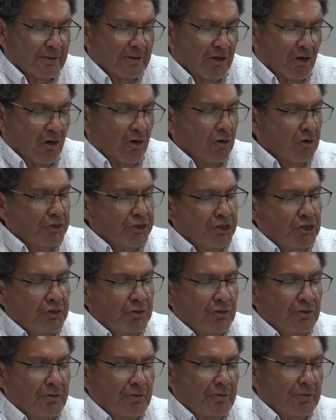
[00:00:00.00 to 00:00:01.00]
All
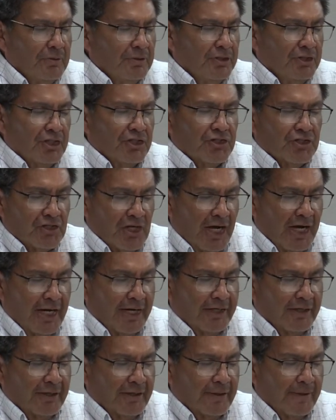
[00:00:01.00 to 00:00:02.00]
you
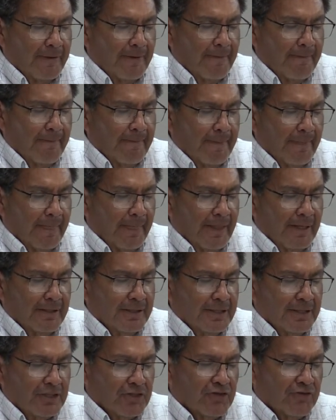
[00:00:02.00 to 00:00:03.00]
desire
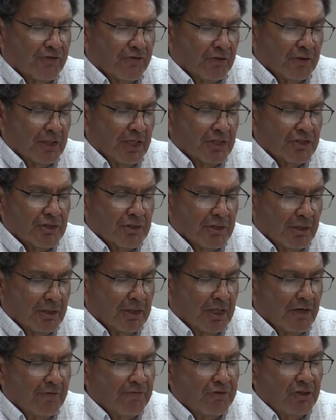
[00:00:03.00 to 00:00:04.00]
is for us to
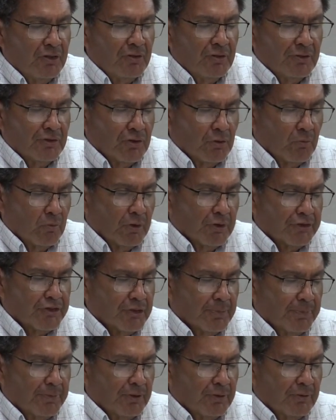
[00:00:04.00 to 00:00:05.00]
love you and to
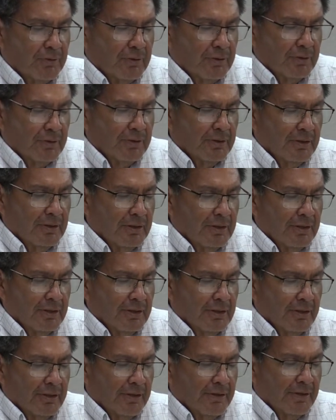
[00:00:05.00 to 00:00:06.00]
worship you.
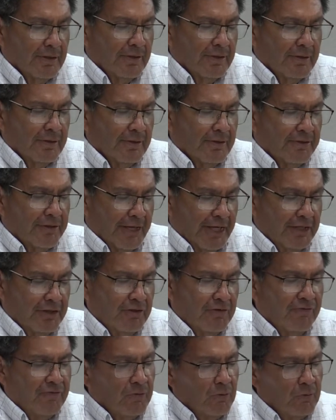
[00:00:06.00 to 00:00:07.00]

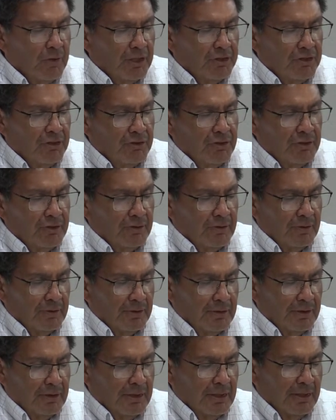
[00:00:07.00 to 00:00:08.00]
Thank you for what you do.
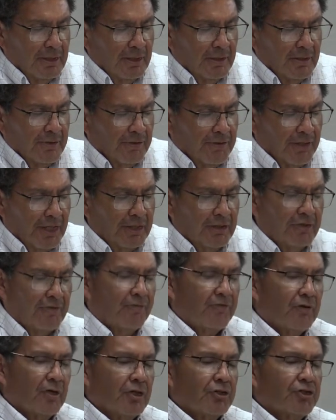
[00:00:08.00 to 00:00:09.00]
Thank you
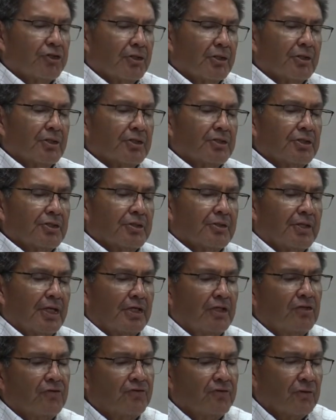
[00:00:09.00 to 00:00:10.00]
for our church.
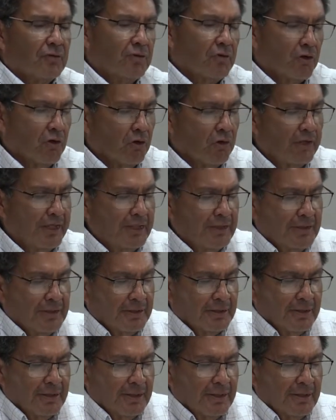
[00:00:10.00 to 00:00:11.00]
Thank you for
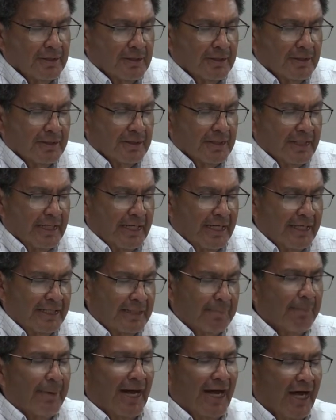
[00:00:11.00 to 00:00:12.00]
growing and
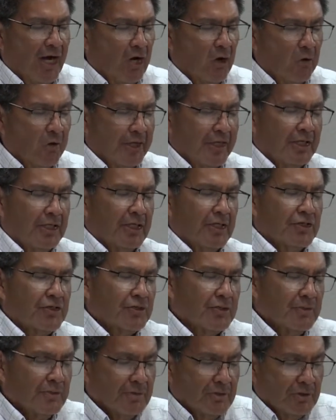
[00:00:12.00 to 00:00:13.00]
empowering
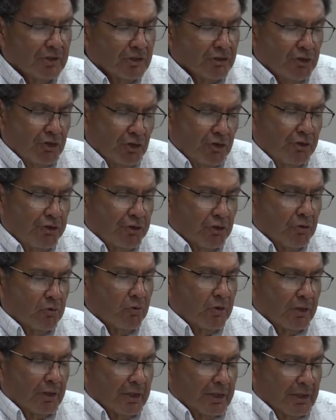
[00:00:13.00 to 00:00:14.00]
us to do your
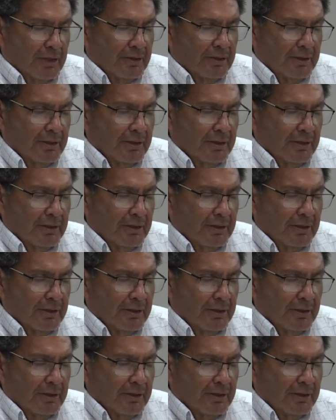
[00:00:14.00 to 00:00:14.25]
work.